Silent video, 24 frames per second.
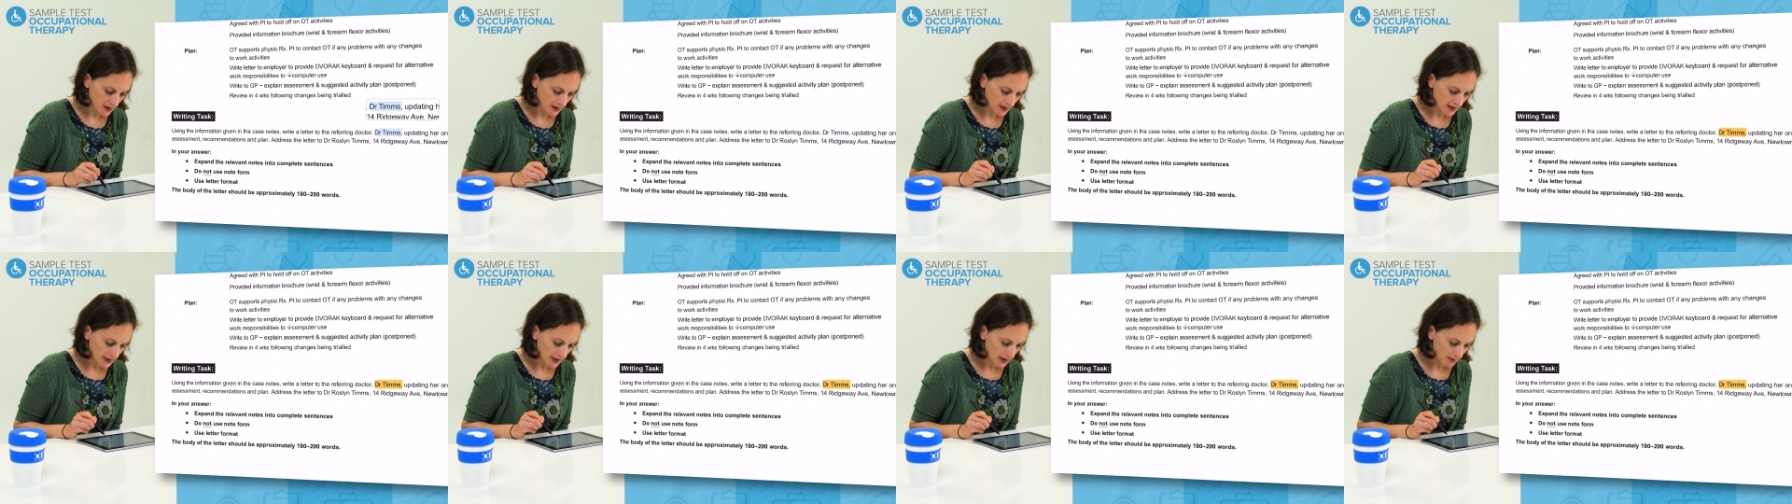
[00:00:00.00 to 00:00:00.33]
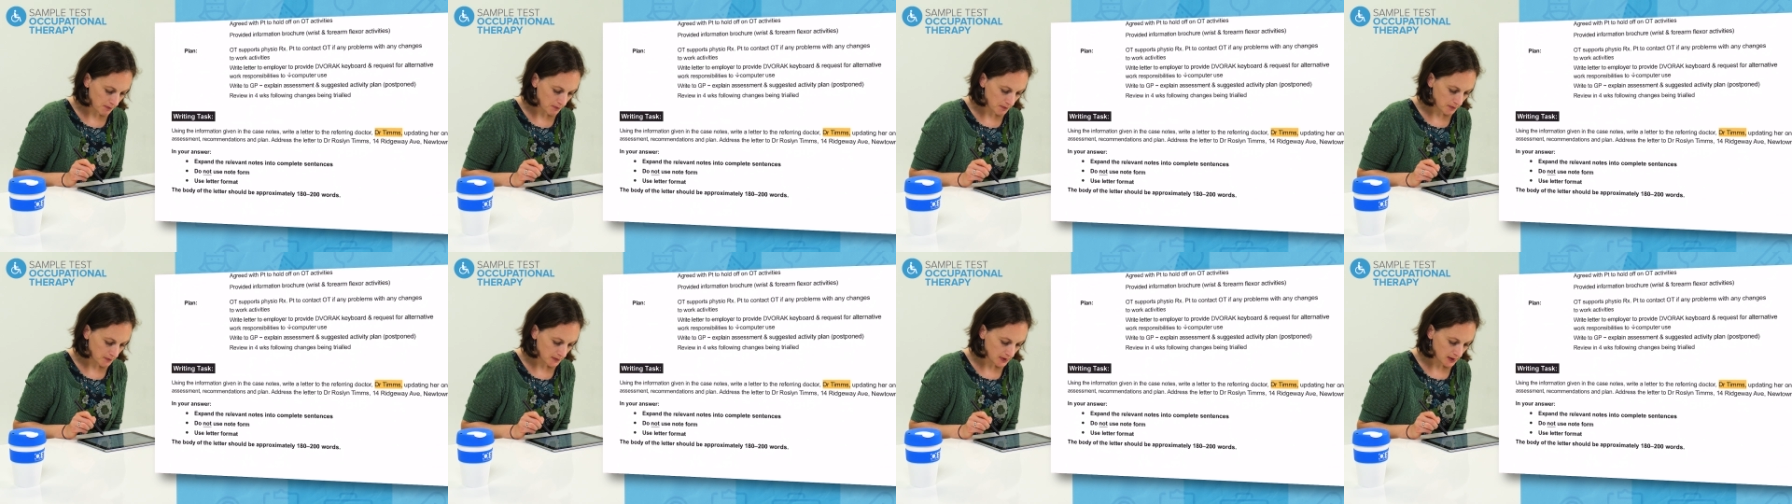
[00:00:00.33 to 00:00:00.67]

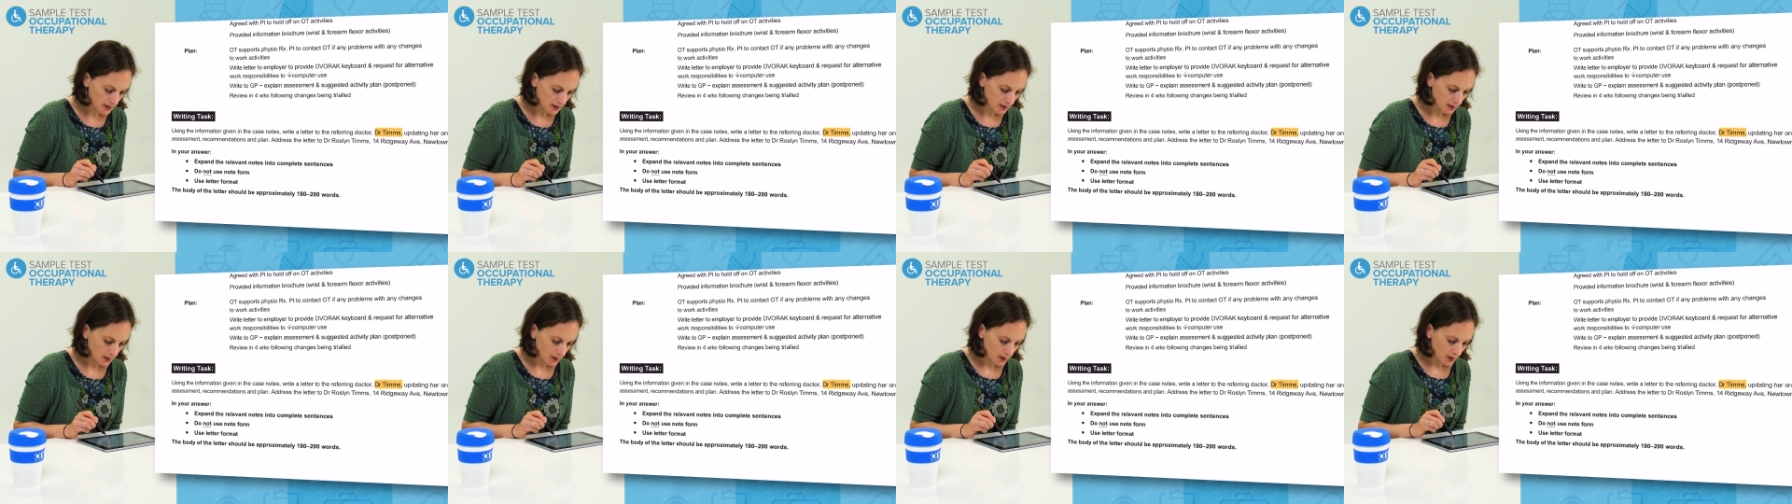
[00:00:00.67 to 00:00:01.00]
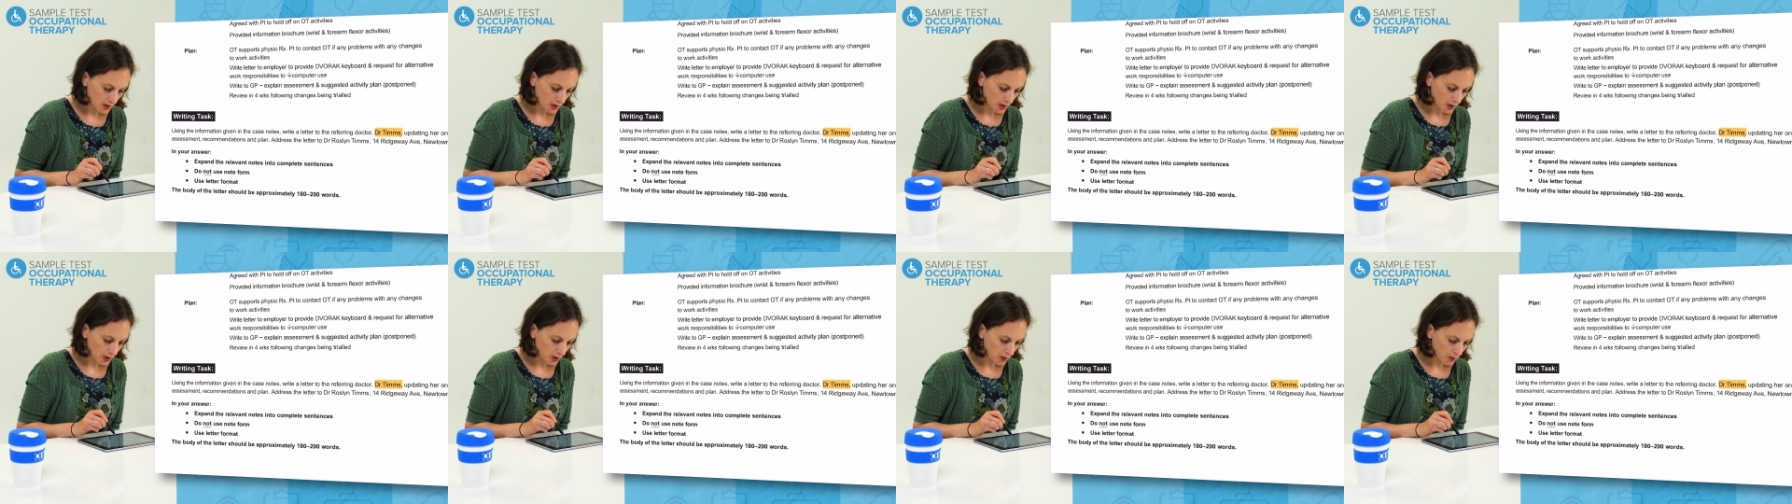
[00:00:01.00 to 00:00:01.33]
Timms,
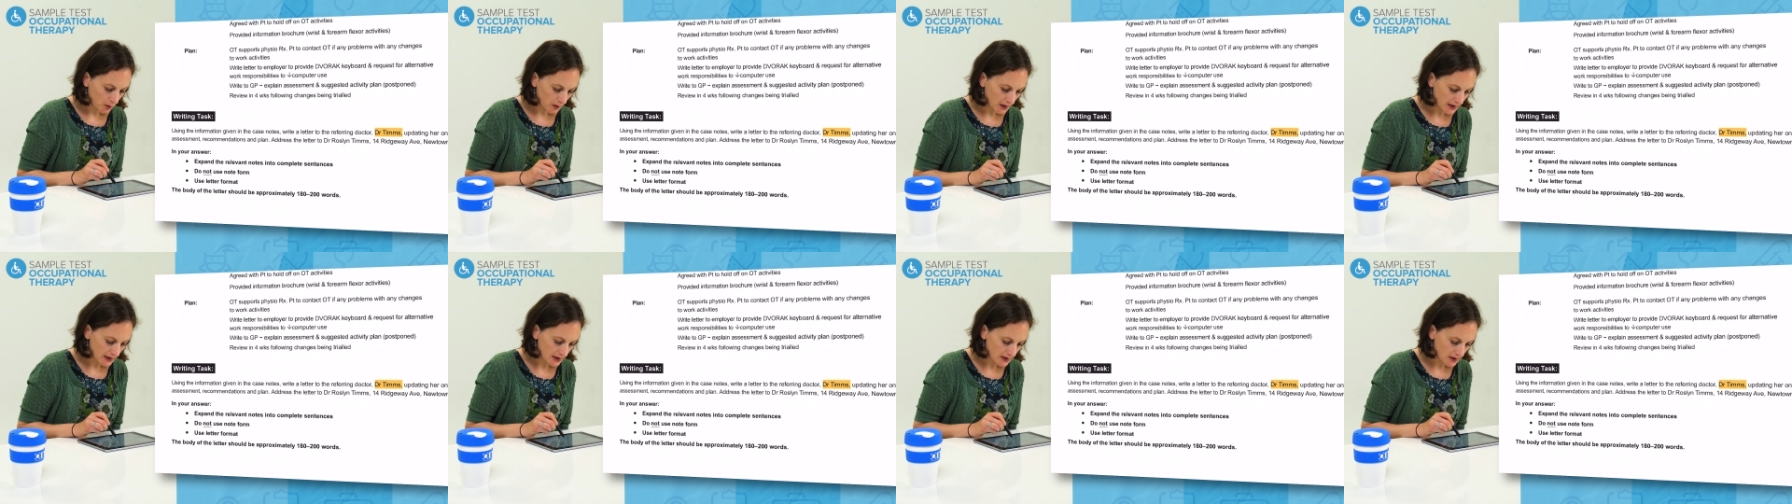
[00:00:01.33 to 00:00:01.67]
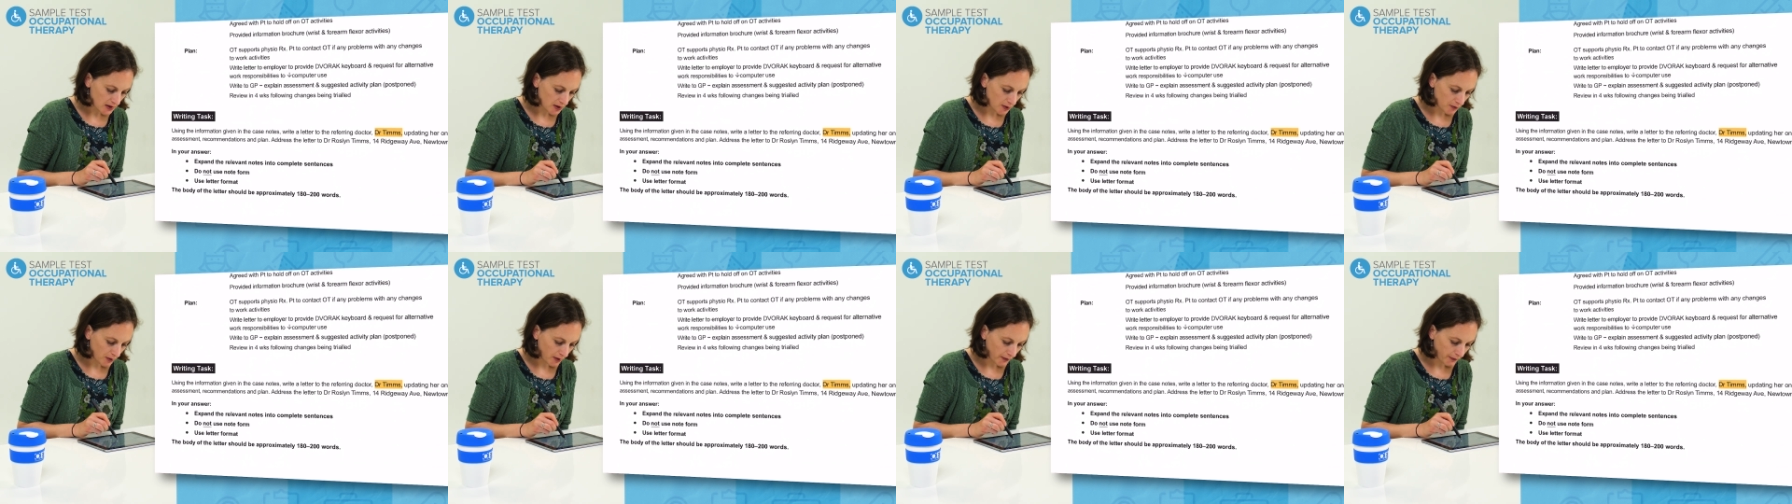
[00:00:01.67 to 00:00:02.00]
who is
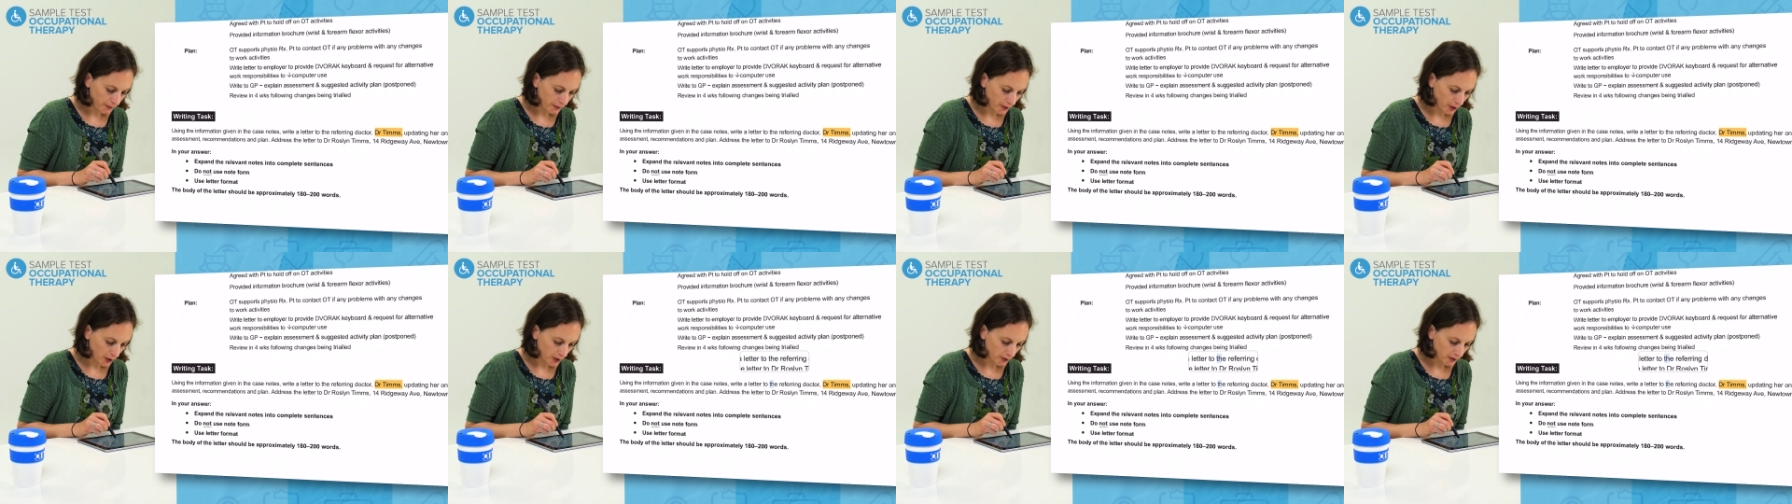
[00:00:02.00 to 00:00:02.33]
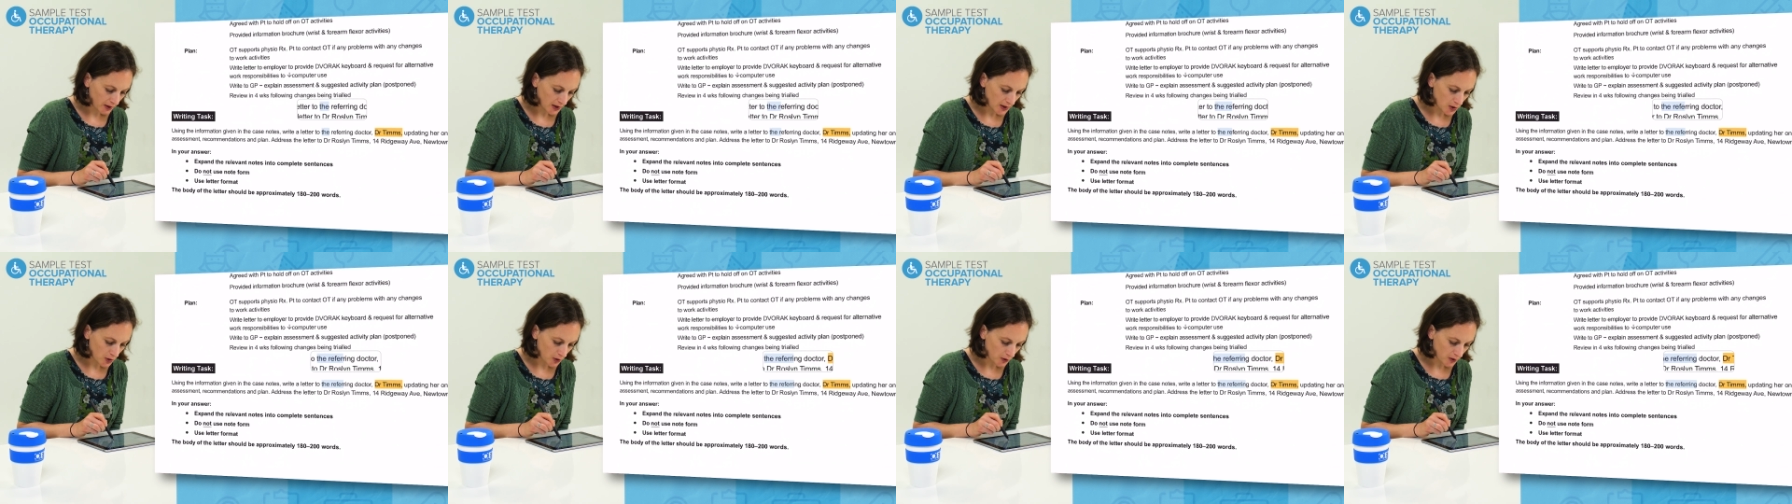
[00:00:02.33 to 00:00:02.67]
the
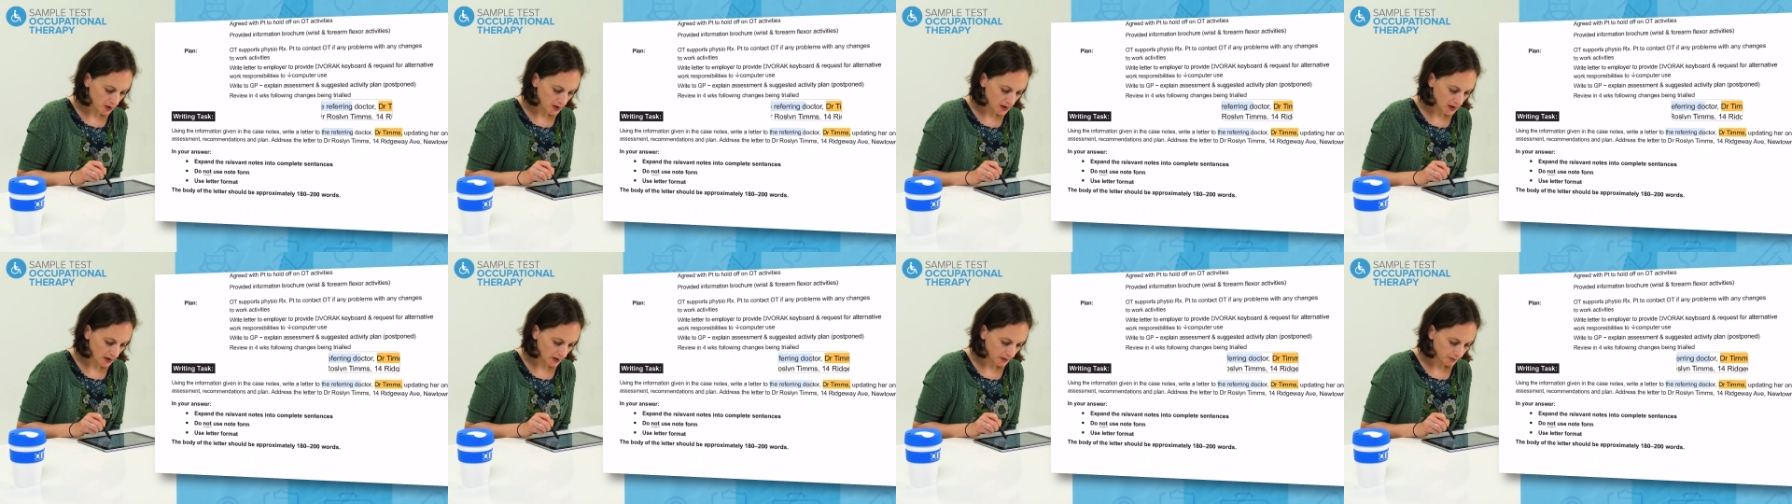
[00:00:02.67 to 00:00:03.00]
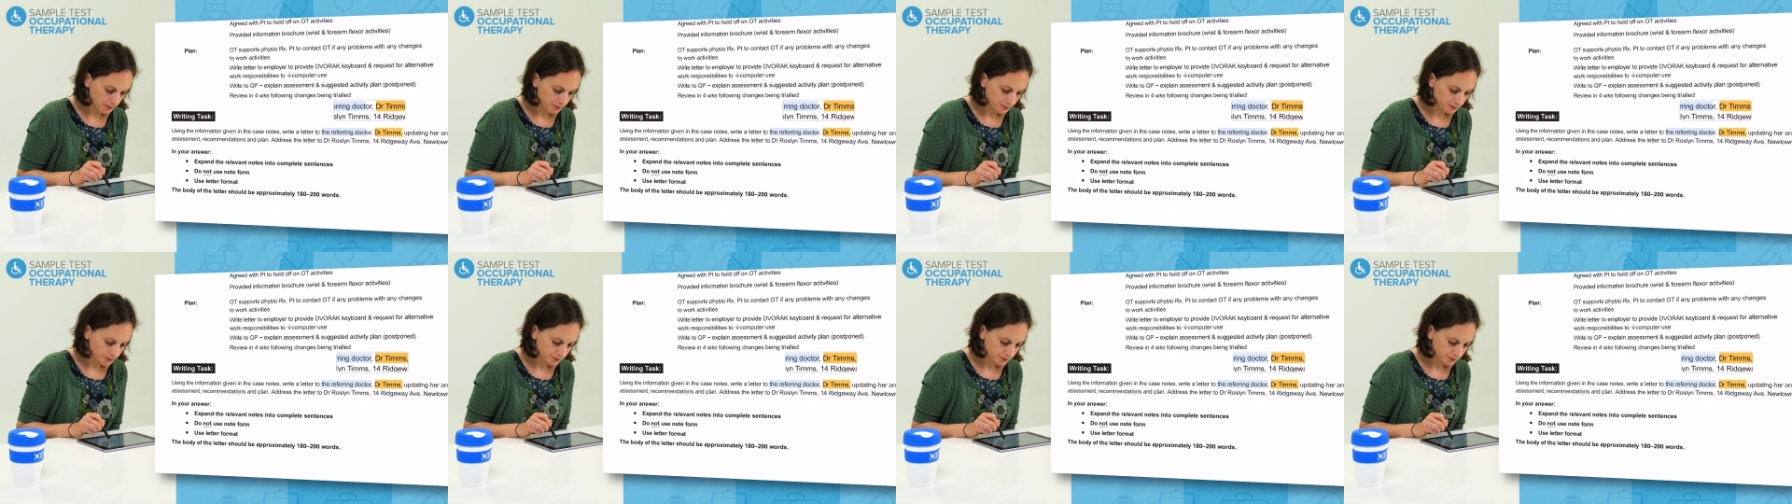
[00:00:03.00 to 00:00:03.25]
referring doctor.